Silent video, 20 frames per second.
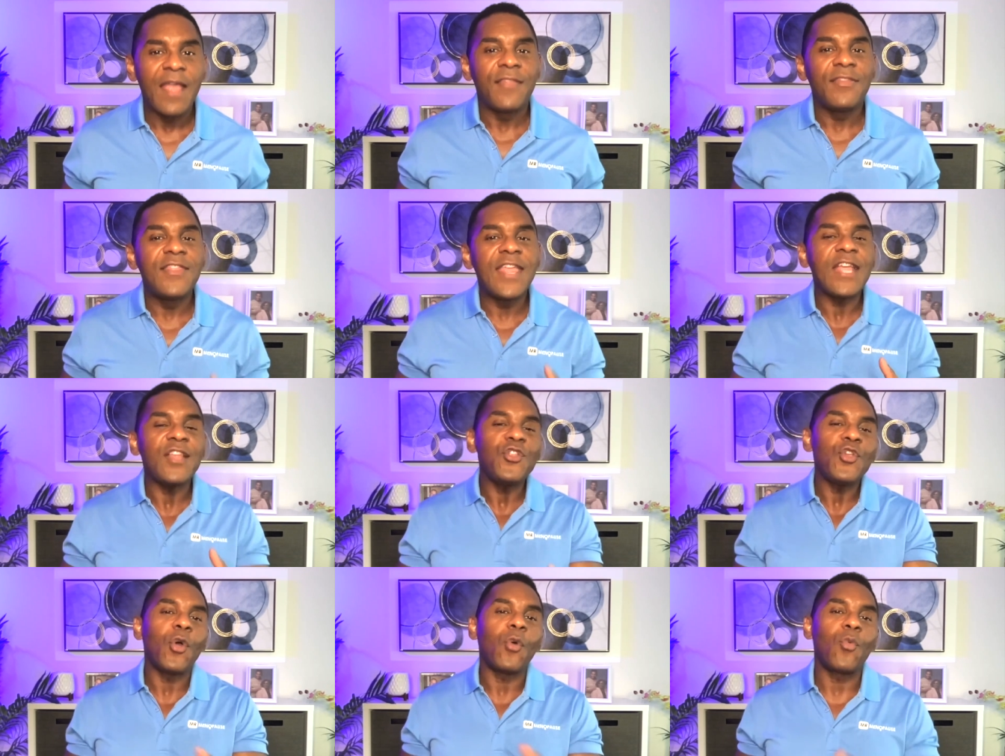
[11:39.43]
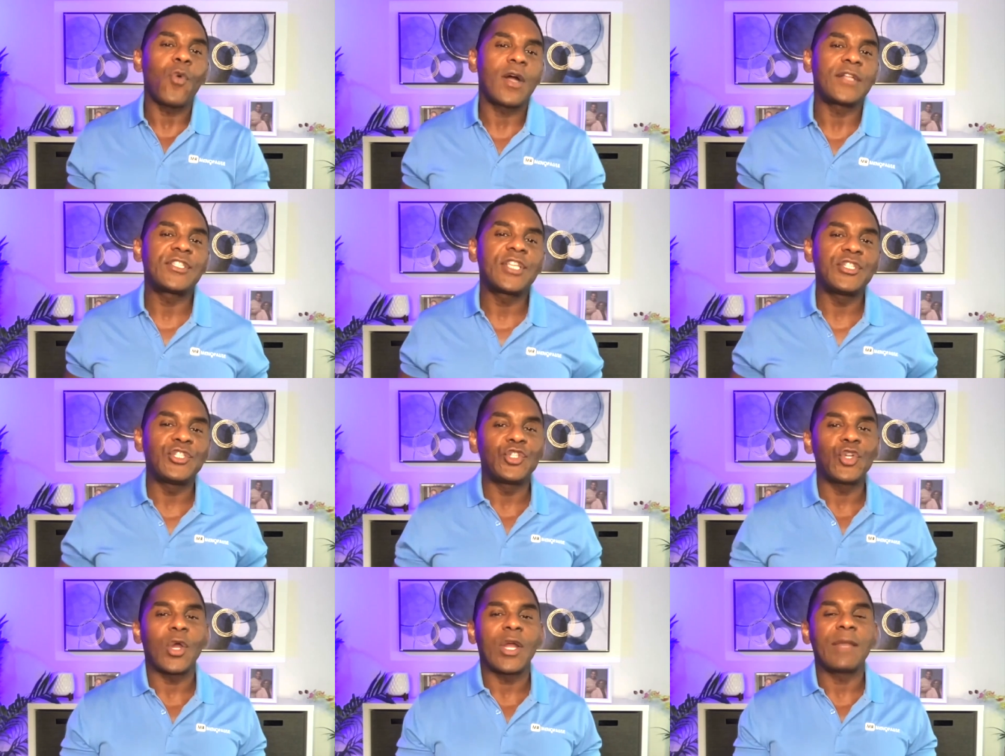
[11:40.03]
Then you'll want to
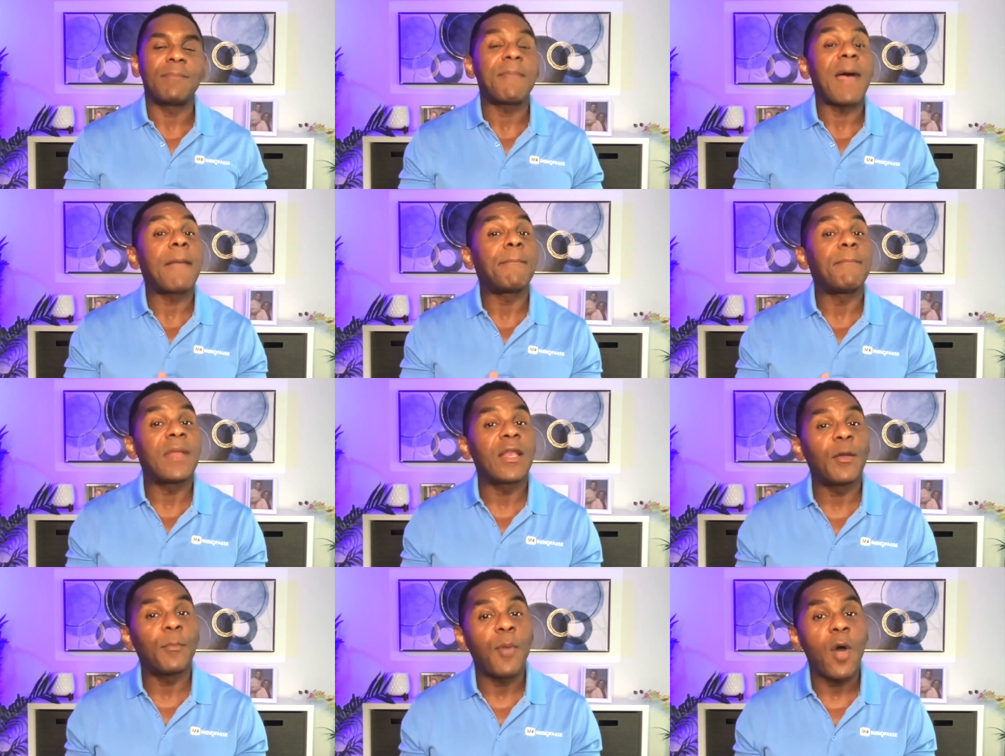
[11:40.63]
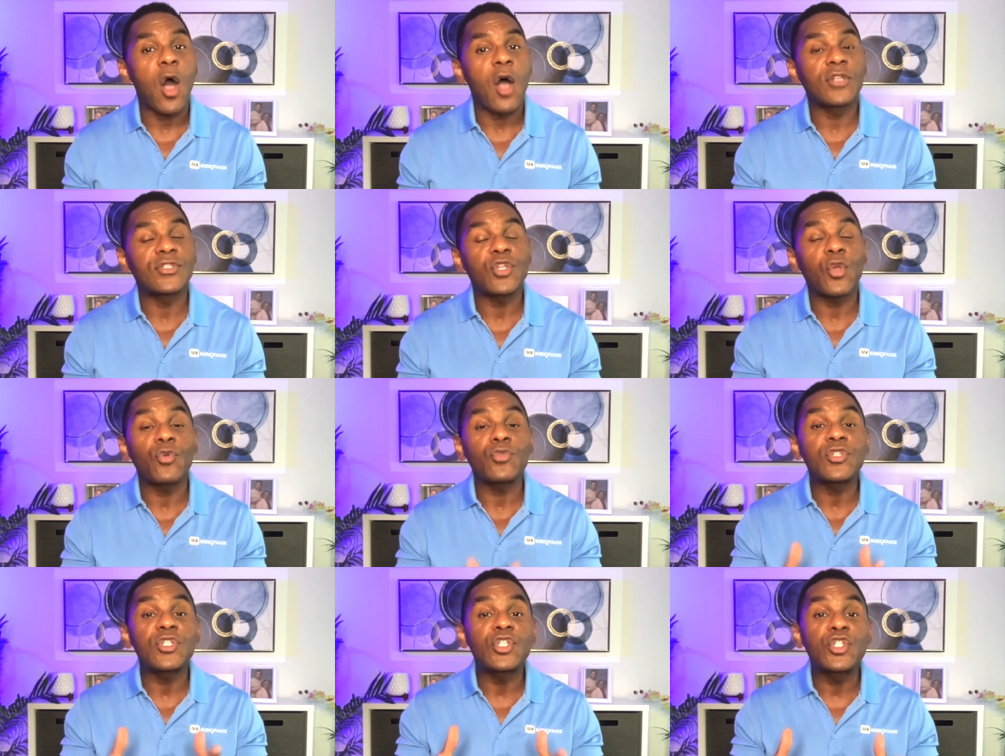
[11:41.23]
join my
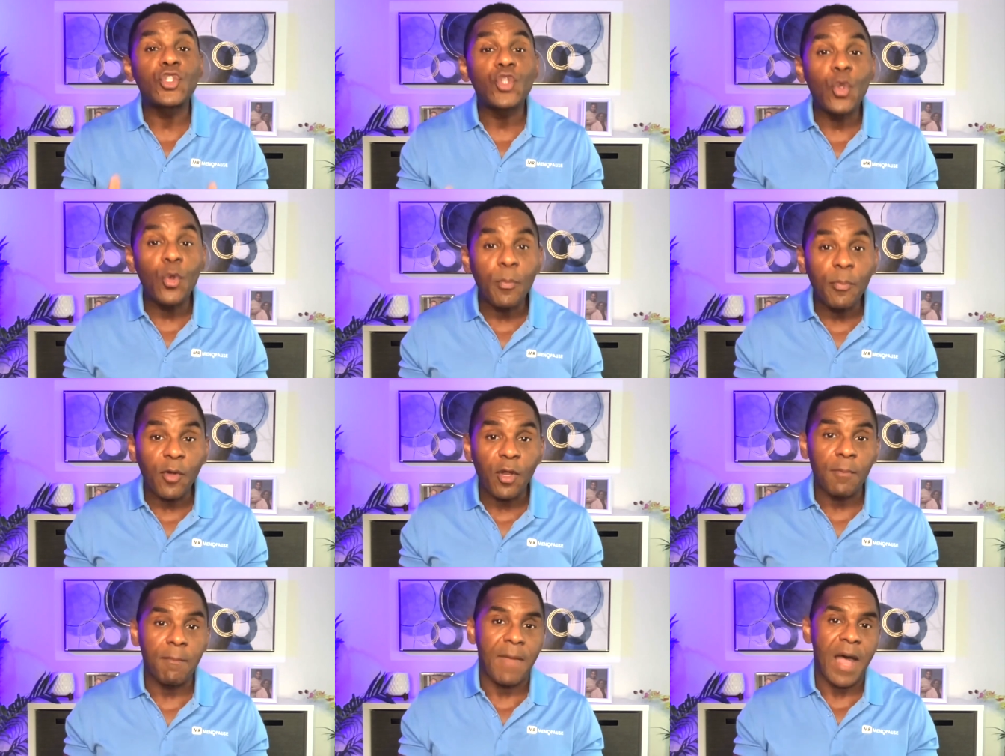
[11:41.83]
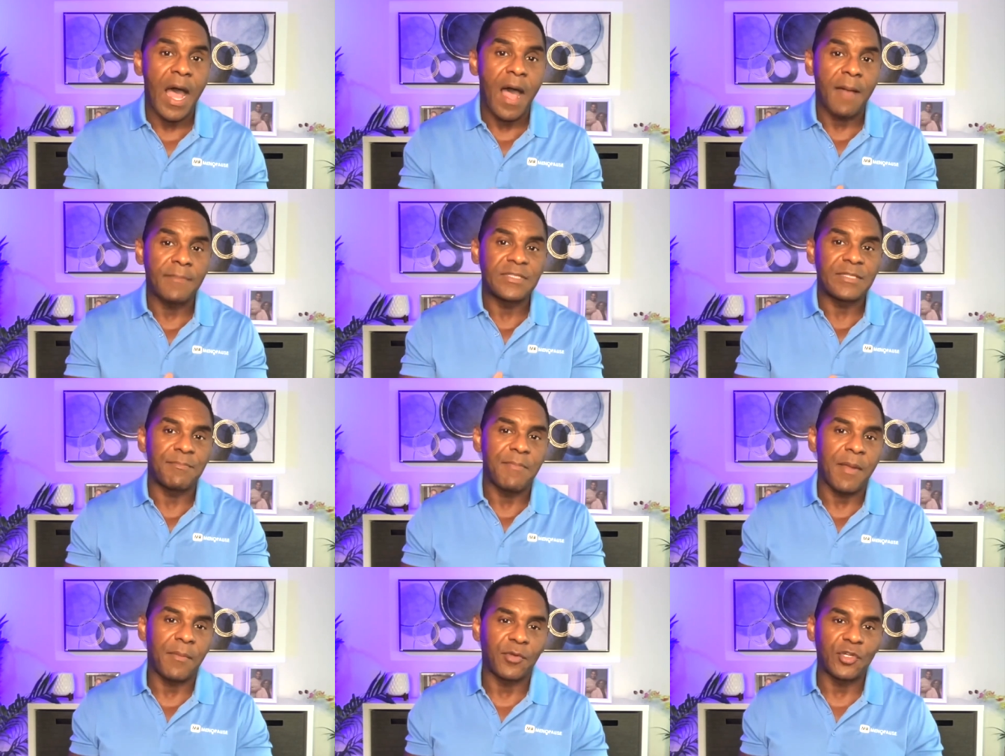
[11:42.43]
Menopausal Super Moms
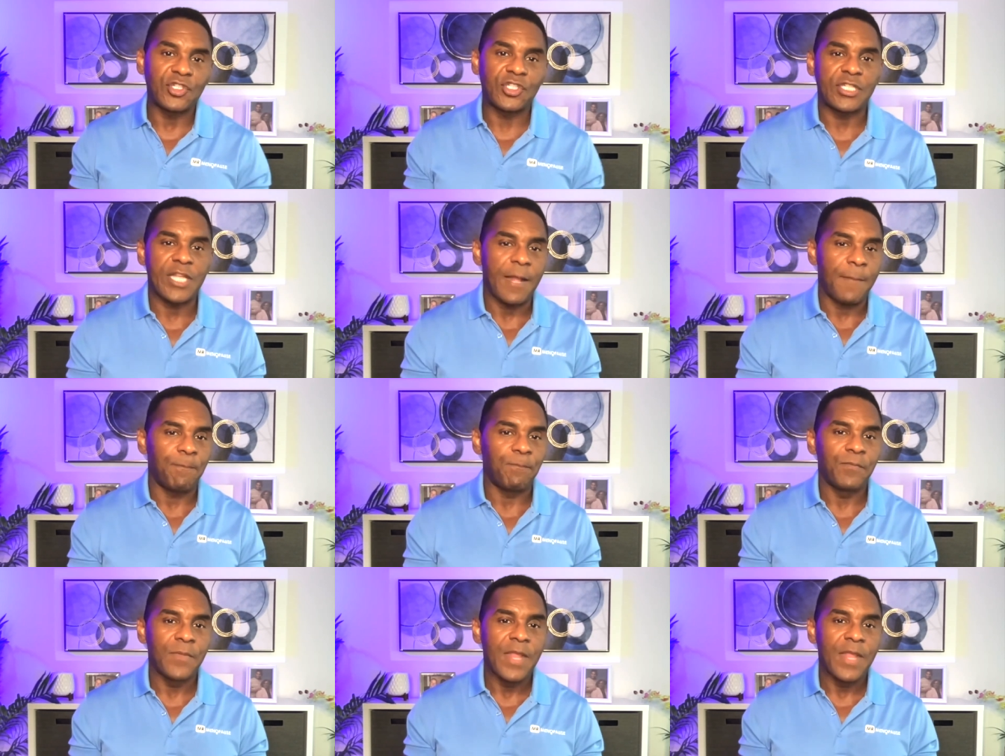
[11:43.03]
membership.